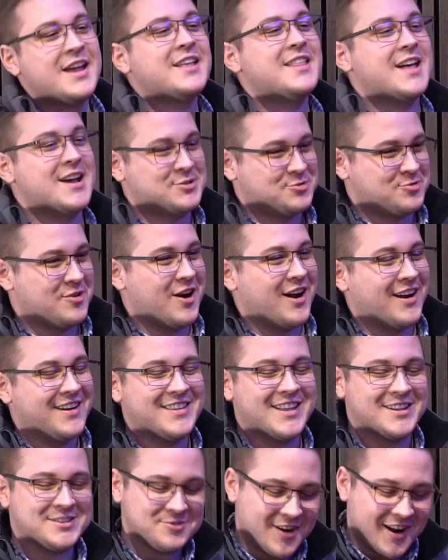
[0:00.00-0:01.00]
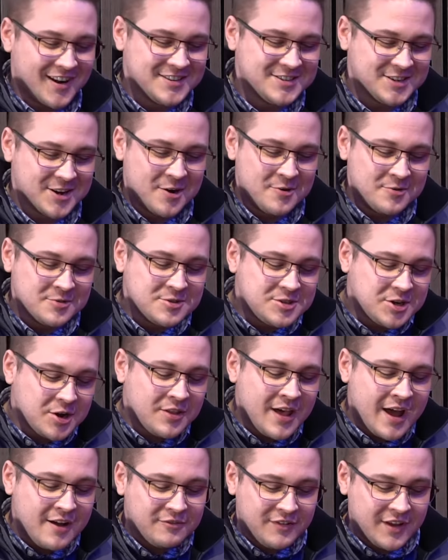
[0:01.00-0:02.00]
That's right. So
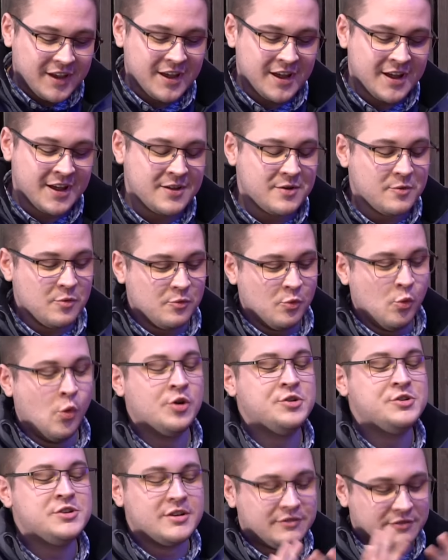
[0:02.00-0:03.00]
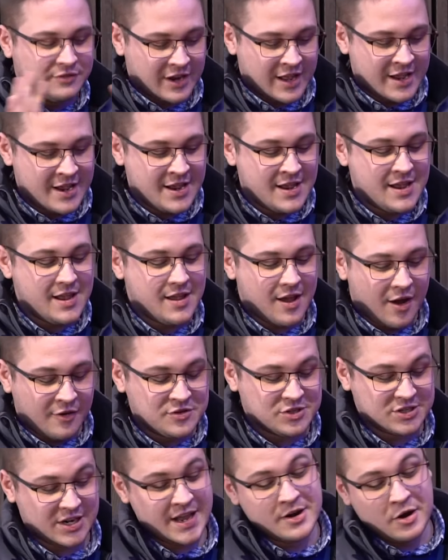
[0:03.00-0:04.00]
that figure, wonderfully,
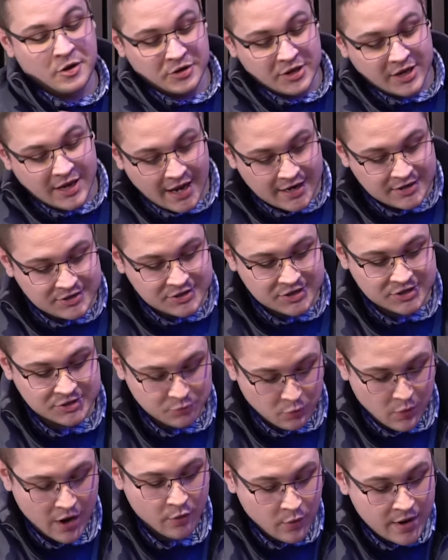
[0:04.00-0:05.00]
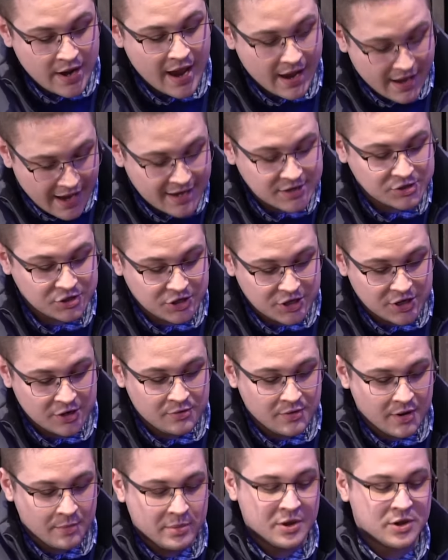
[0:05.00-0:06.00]
obviously in all the cases where we
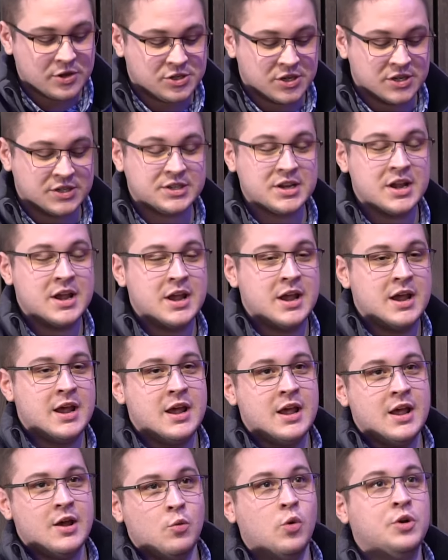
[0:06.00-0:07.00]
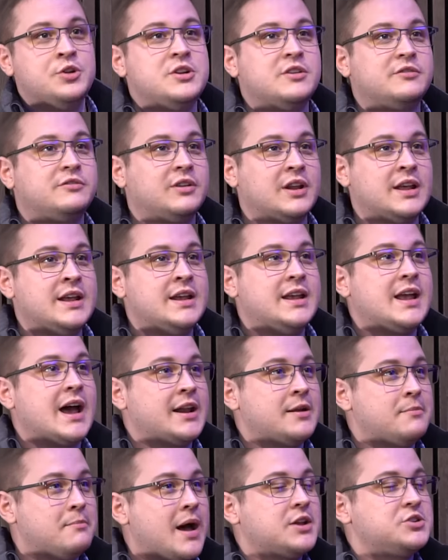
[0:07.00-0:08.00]
execute a purchase, wonderfully kind
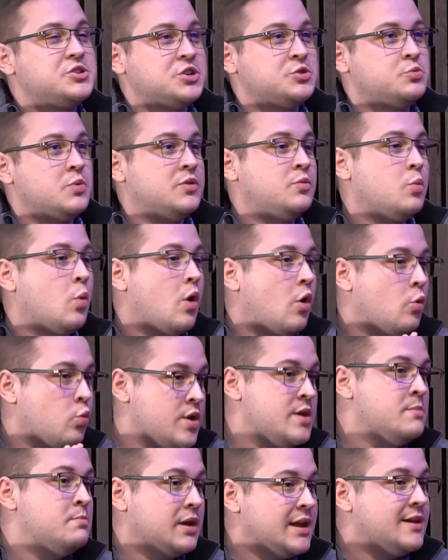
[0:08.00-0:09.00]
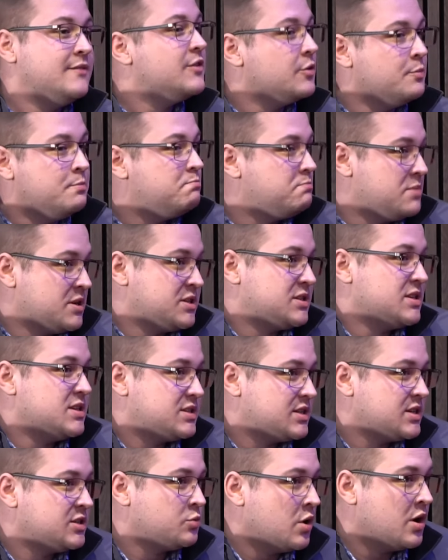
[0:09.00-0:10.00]
of matches with what we believe the business
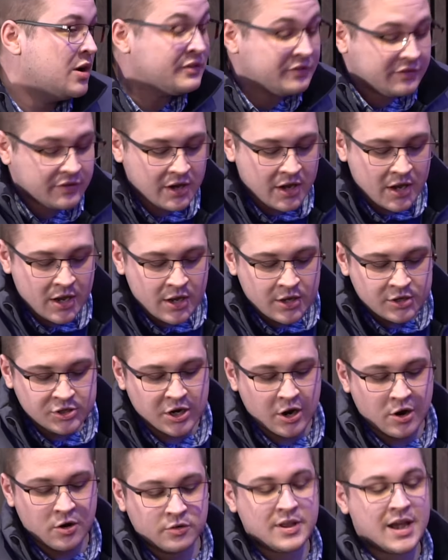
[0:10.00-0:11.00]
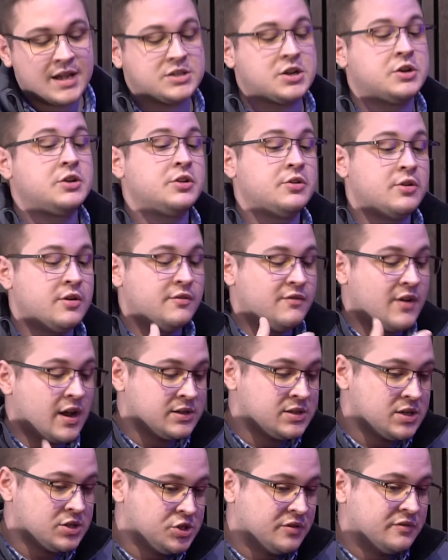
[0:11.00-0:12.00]
is worth. So that's another
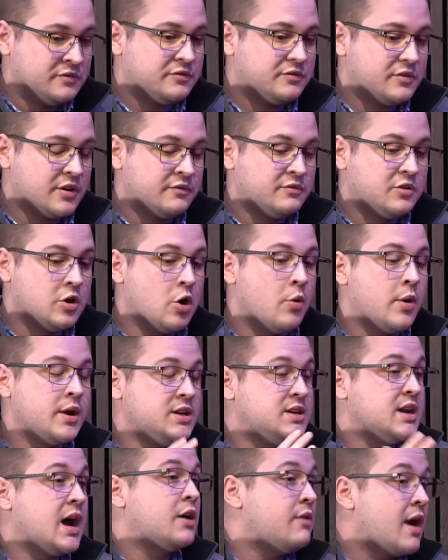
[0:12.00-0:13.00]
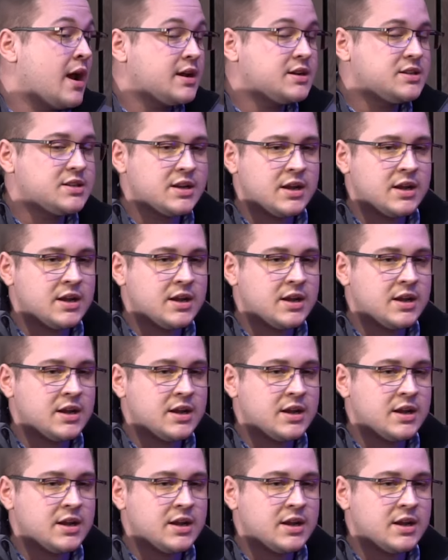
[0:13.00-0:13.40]
advantage of going direct.